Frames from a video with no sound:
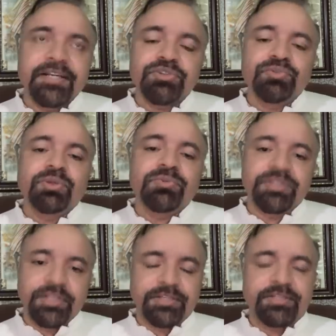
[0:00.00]

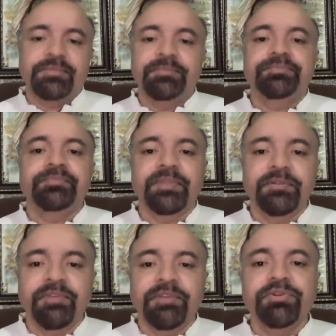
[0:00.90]
2006,
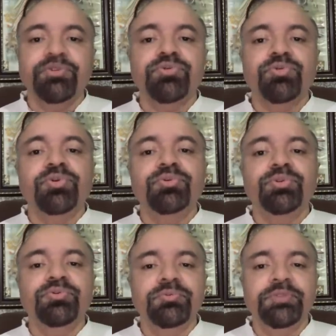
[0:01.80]
when we used to go
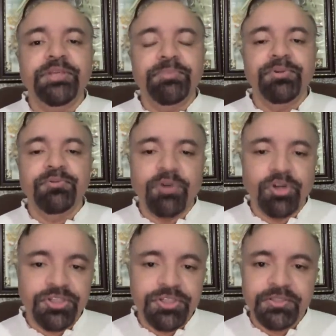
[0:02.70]
into deep into
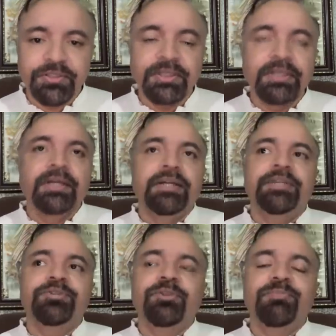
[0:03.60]
forest,
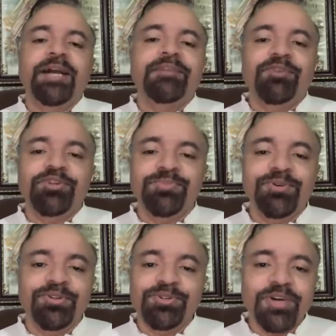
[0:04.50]
it's called Black Forest
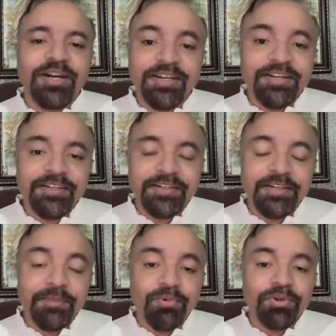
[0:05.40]
because you can't really
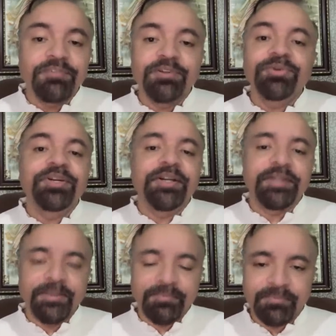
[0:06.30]
read a book even during
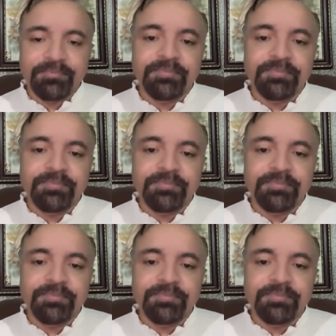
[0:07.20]
daytime.